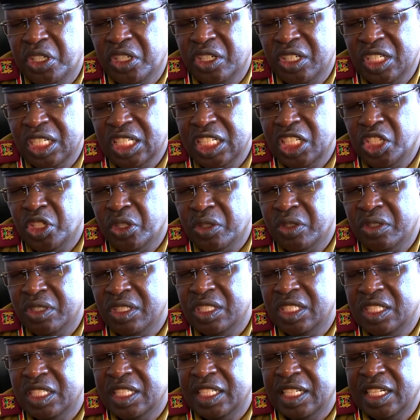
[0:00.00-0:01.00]
really
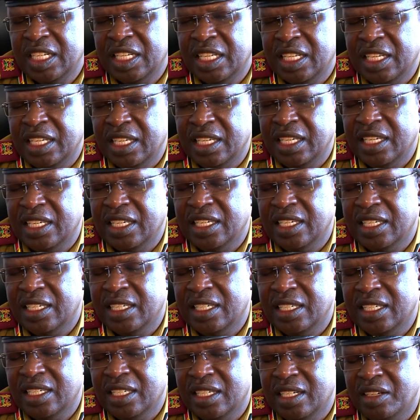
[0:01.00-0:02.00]
don't
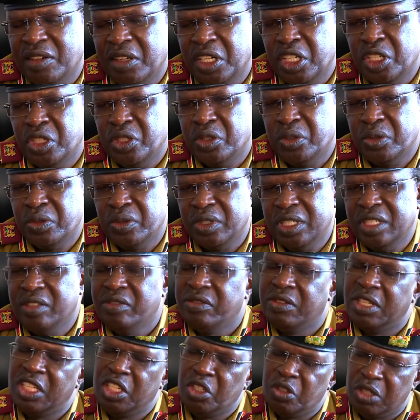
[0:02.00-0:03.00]
want to
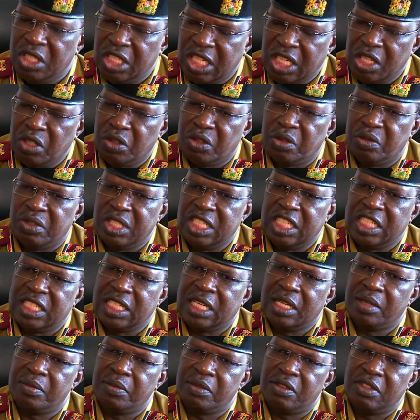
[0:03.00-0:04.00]
leave anyone out when it
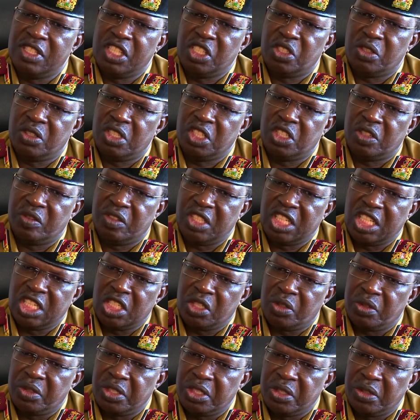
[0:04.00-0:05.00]
comes to the security of the
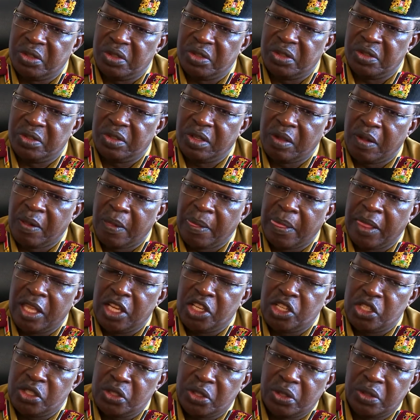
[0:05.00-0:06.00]
country, you know.
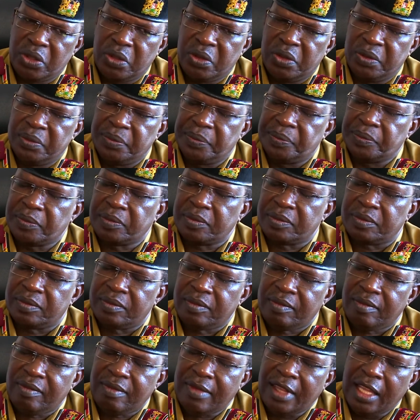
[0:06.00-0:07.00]
So
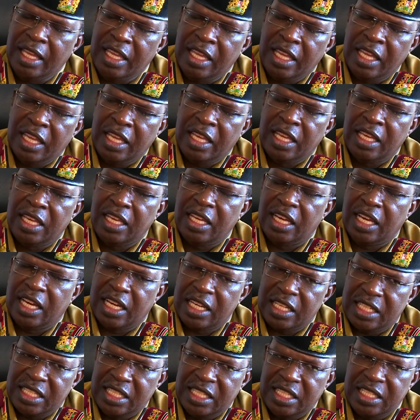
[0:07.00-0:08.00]

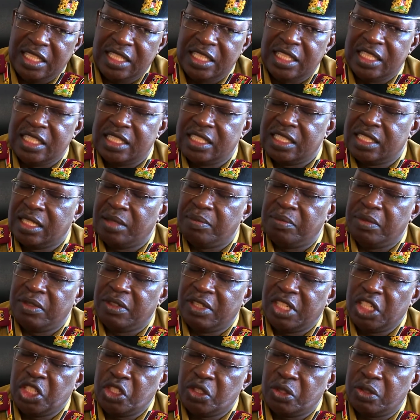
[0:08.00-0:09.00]
at the
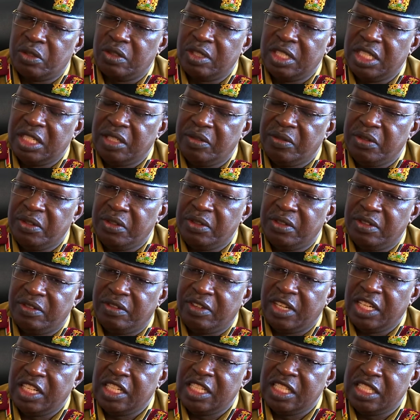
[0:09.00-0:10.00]
sublocational level, you'll
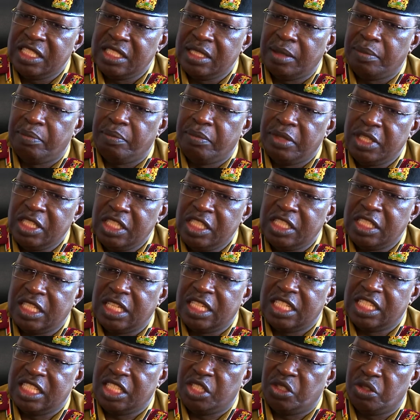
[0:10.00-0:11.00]
find there's a peace
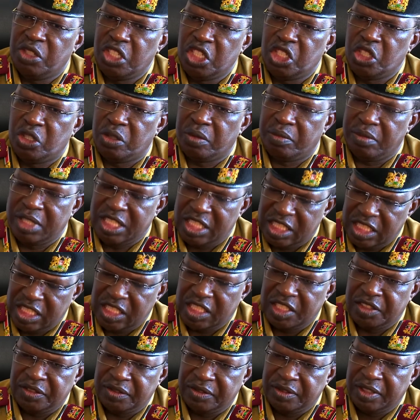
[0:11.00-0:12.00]
and security committee.
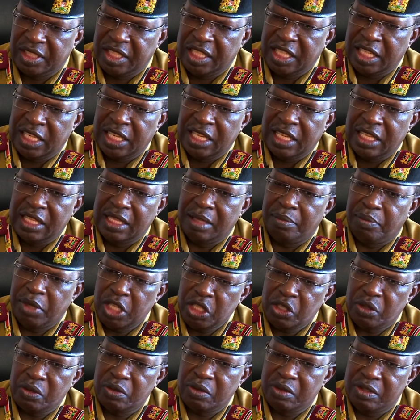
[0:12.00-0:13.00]
The
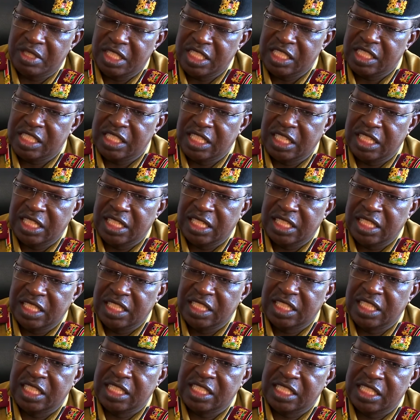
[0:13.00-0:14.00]
person who sits there,
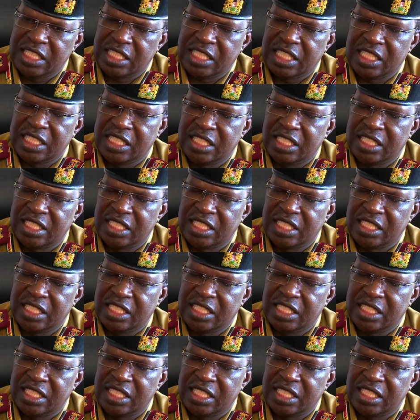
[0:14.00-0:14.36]
the assistant